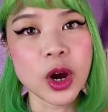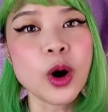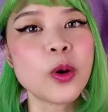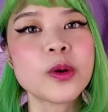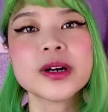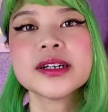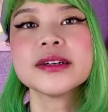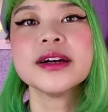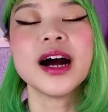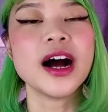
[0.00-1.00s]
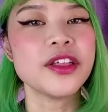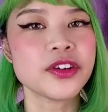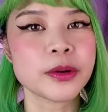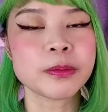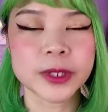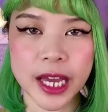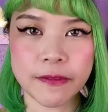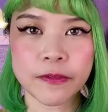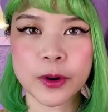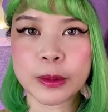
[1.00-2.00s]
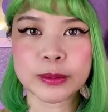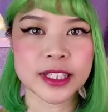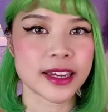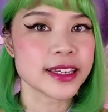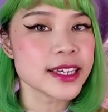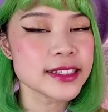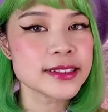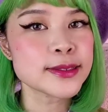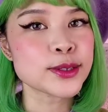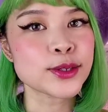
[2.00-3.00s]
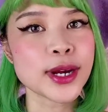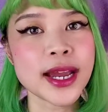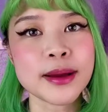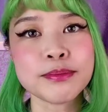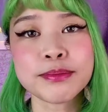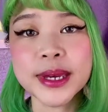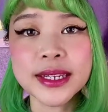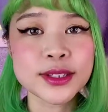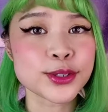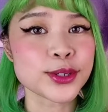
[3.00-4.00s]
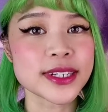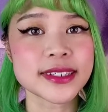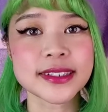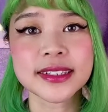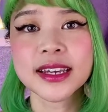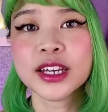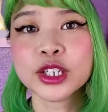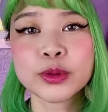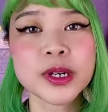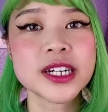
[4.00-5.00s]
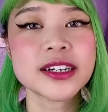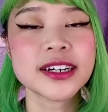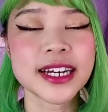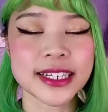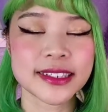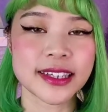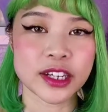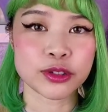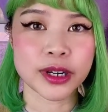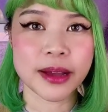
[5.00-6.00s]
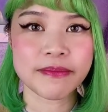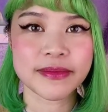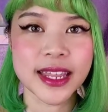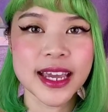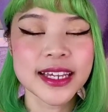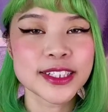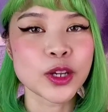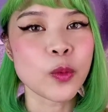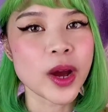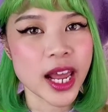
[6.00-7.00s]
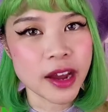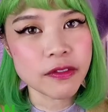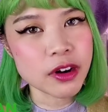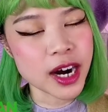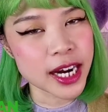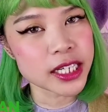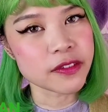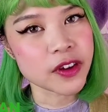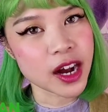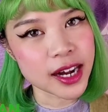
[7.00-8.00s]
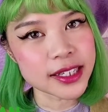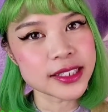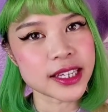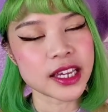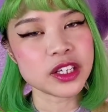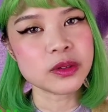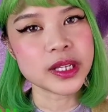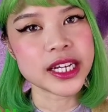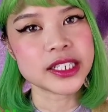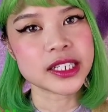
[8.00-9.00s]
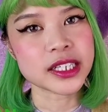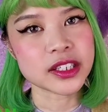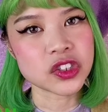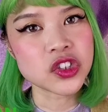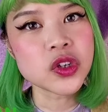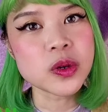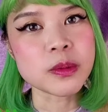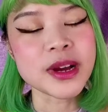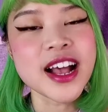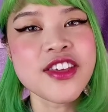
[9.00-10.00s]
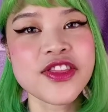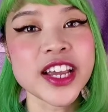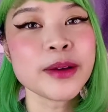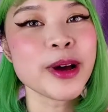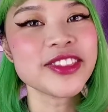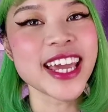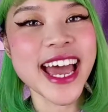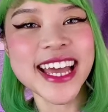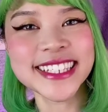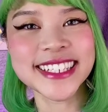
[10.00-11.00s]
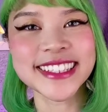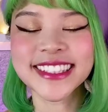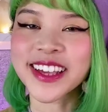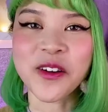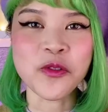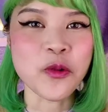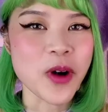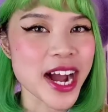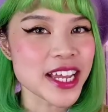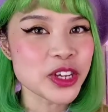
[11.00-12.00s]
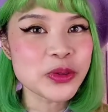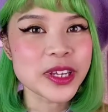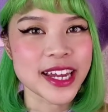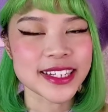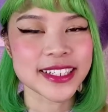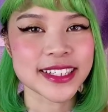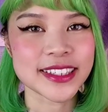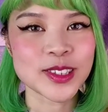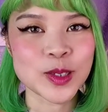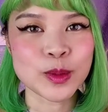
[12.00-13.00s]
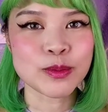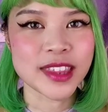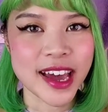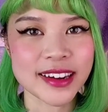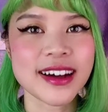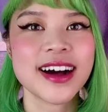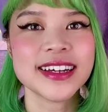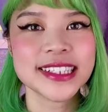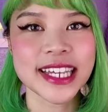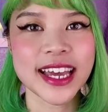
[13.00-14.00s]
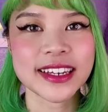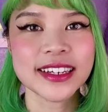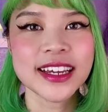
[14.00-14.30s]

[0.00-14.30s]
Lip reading: or other platforms like Instagram, Pinterest, Twitter, etc. So whatever kind of content you like to consume, think about the essence of why you like to consume that content,